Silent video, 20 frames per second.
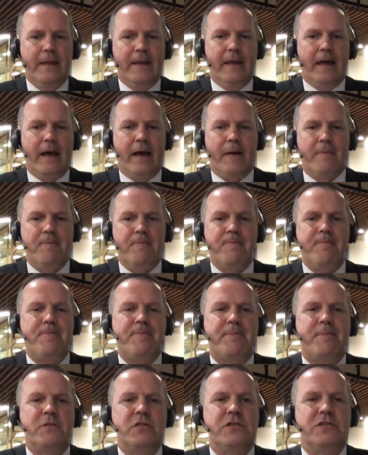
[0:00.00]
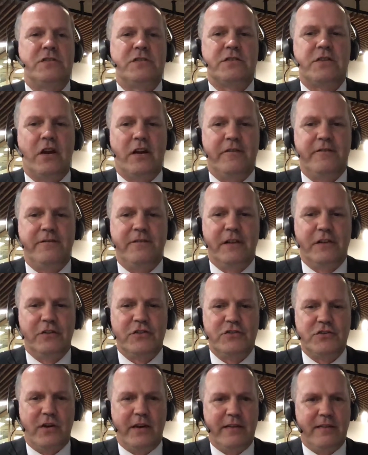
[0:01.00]
own. To just kind of
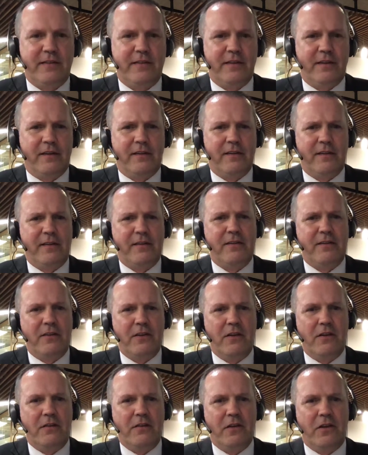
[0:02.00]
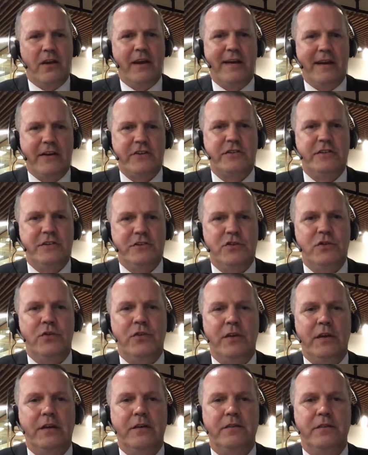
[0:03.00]
illustrate that you can actually do
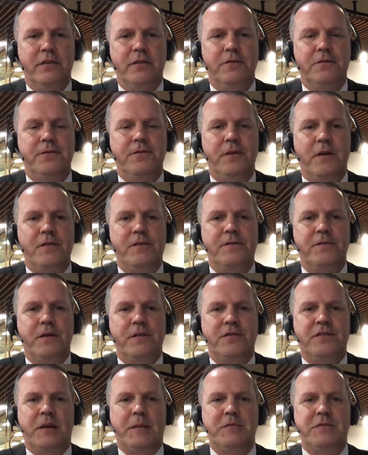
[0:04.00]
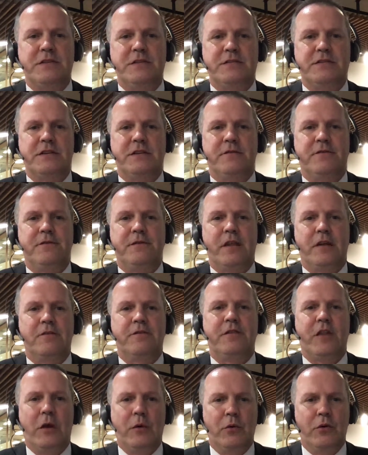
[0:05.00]
things of substance that
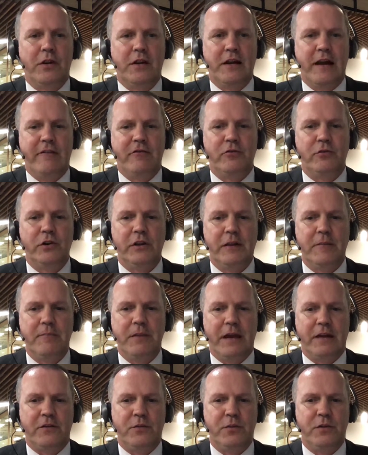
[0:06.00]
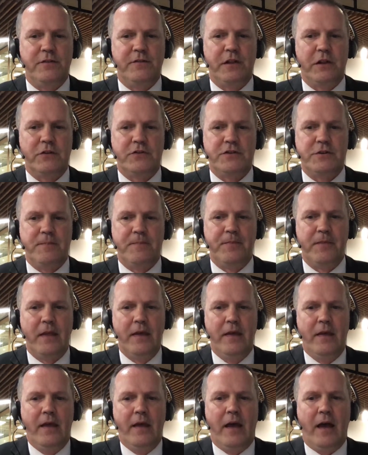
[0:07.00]
flow on and have a real impact with the fellowship.
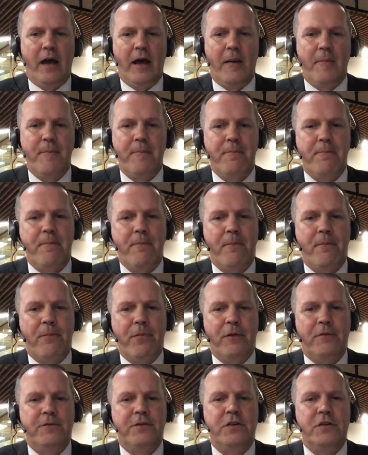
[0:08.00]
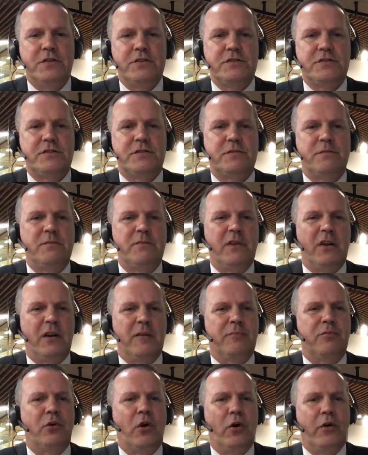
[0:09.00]
The first kind
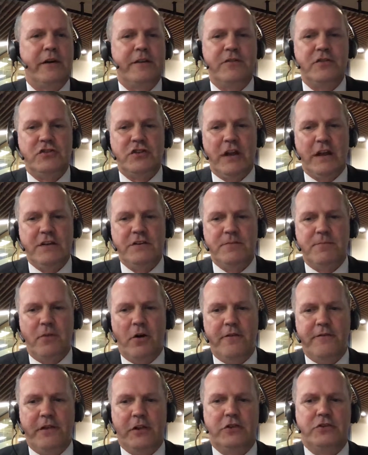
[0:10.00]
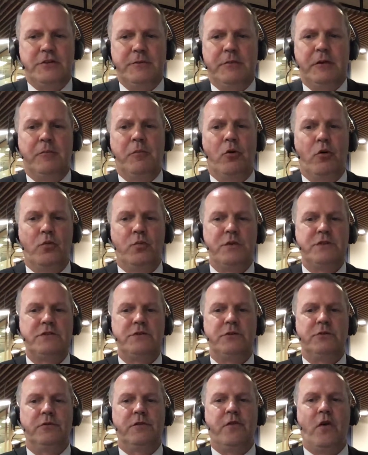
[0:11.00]
of priority for change in my fellowship report was
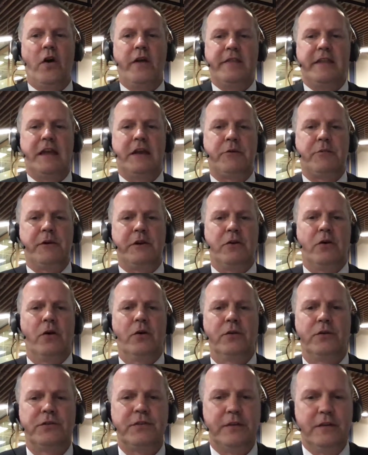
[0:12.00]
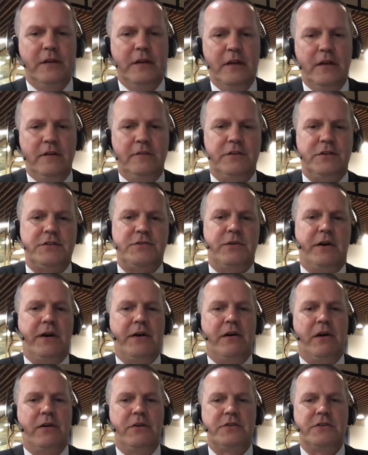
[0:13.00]
to refine the equity goals for
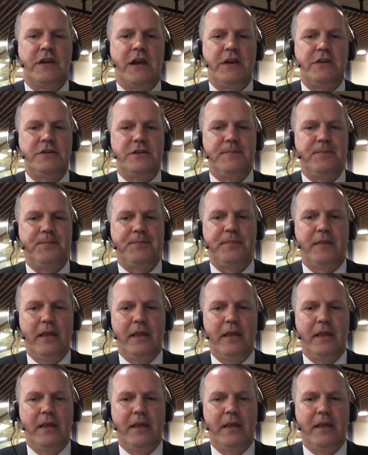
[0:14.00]
Australian higher education.